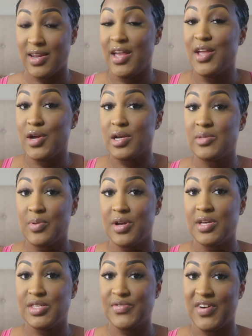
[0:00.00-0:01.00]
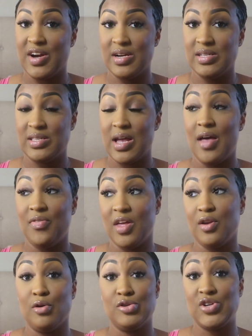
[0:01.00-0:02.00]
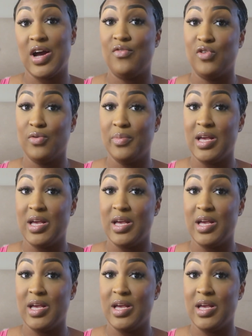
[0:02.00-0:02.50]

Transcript: Get your experience first and then go travel